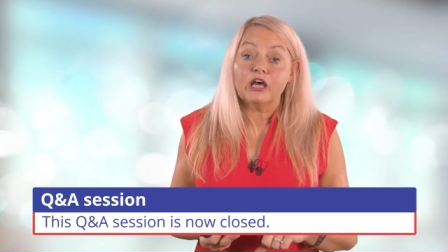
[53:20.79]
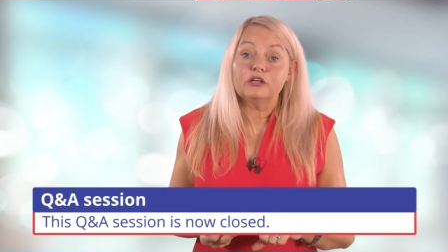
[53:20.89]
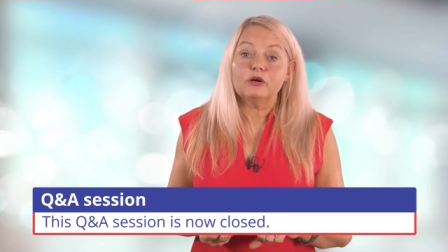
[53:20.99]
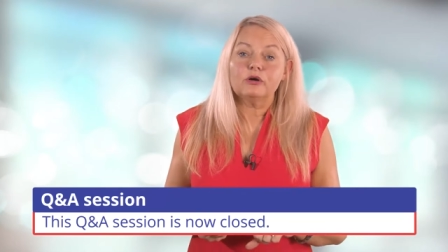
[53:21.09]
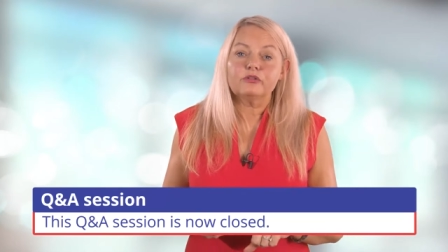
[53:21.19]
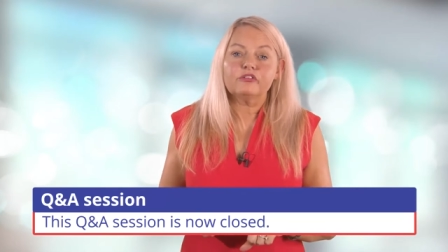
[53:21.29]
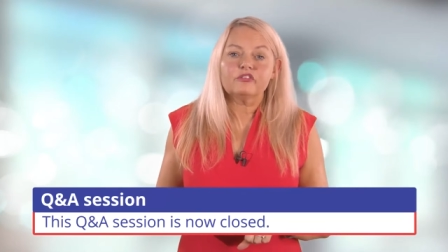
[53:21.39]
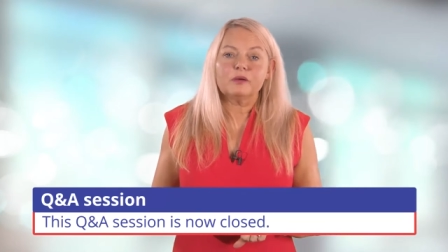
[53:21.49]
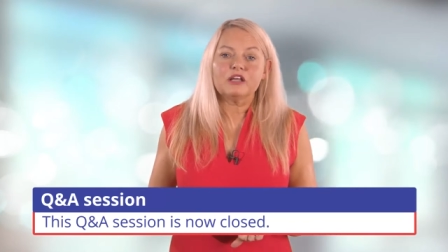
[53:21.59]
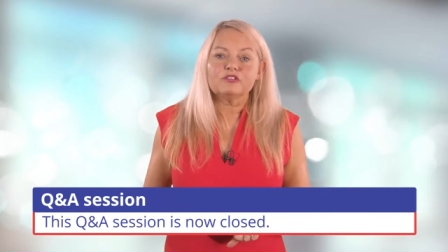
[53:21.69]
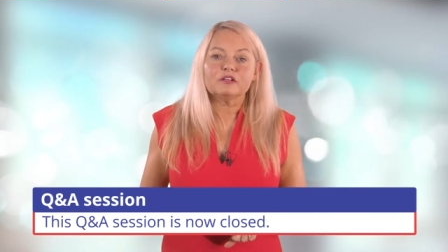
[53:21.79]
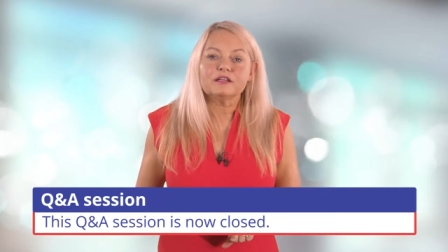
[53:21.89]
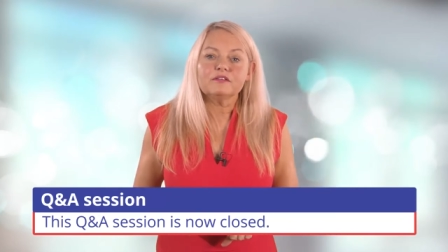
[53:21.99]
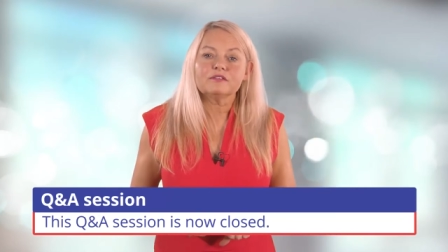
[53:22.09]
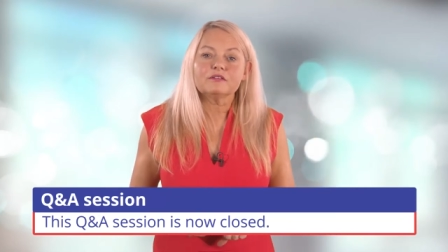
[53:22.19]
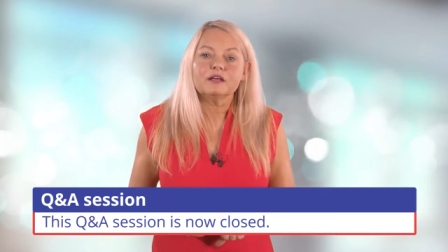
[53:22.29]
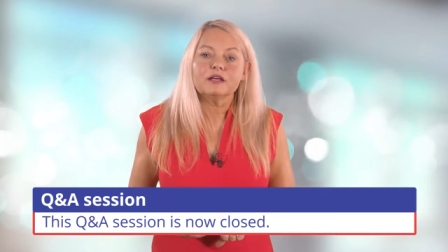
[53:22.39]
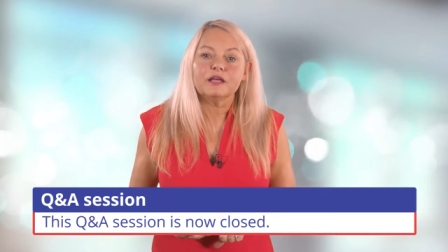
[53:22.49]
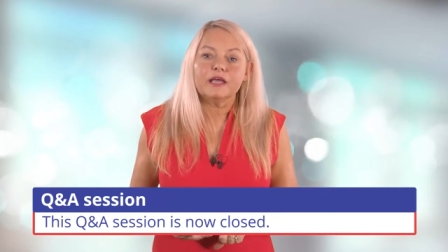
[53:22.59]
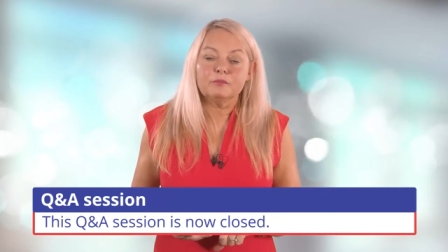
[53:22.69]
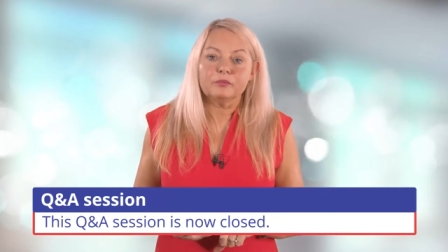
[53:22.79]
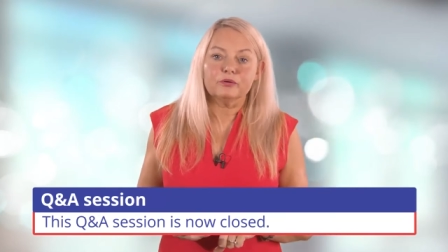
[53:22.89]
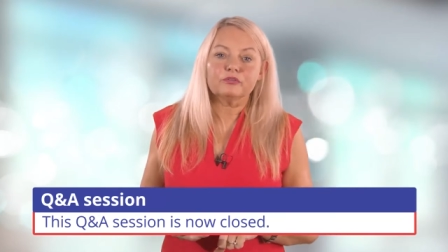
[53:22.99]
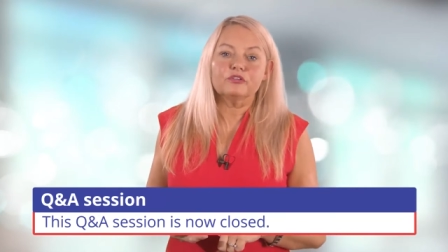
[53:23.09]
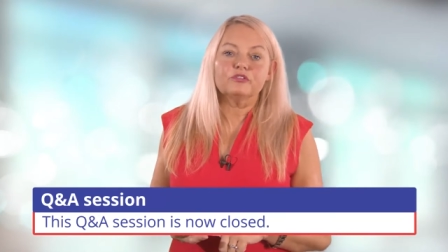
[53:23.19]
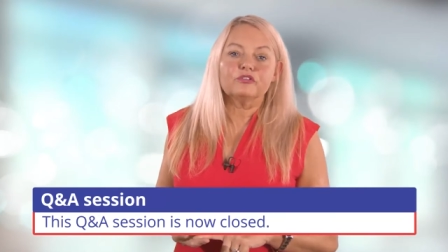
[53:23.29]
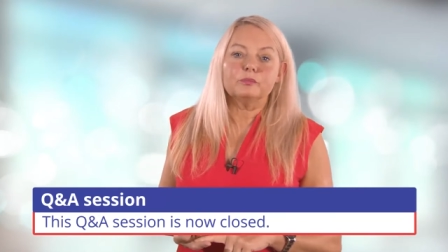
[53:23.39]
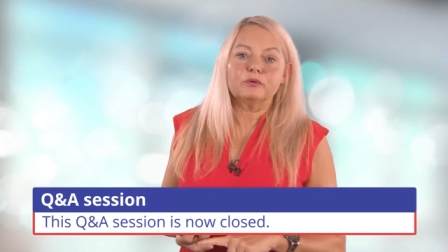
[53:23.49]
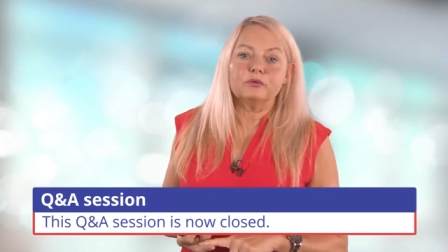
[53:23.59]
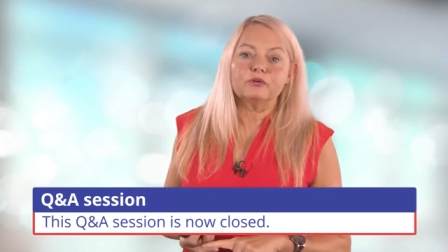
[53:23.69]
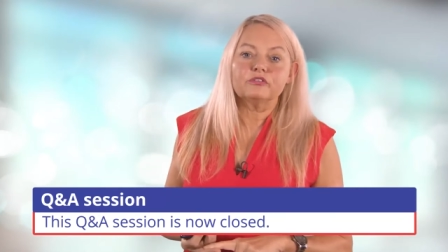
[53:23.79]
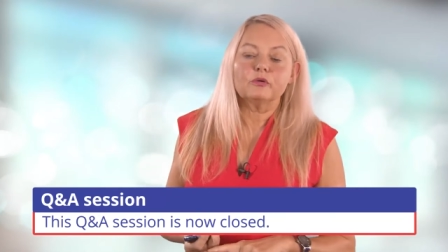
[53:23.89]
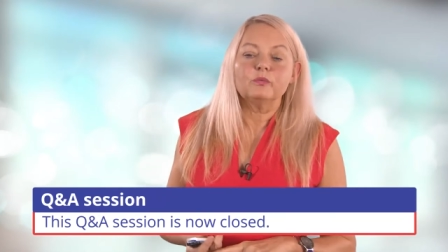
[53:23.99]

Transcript: and other specialist uh, input and support.